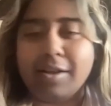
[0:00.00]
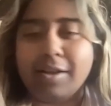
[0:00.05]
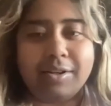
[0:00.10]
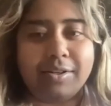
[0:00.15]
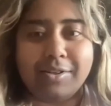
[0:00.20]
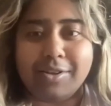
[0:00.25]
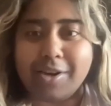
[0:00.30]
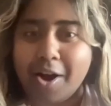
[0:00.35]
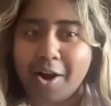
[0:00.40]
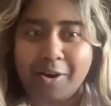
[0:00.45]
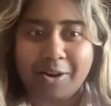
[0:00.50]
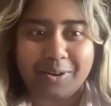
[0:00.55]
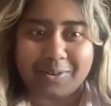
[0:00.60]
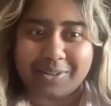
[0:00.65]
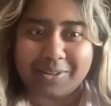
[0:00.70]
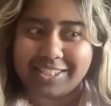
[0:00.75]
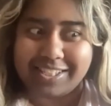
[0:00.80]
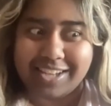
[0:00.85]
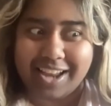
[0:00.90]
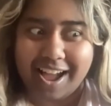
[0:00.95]
No, it
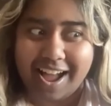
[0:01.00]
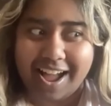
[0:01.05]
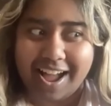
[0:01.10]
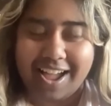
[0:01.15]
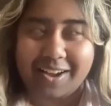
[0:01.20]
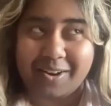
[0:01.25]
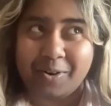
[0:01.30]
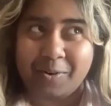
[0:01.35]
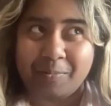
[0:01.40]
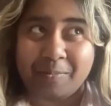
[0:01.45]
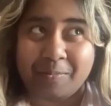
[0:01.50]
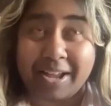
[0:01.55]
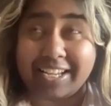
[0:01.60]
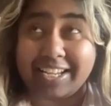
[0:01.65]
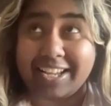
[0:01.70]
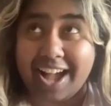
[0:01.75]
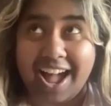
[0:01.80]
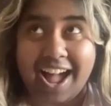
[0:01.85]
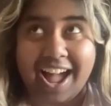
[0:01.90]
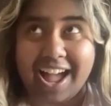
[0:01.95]
was not. Oh my
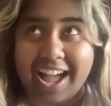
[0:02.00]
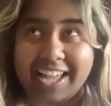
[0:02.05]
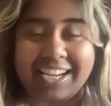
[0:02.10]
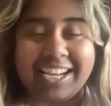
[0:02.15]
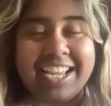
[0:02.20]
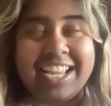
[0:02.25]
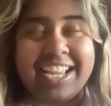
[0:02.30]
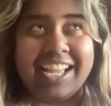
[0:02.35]
God.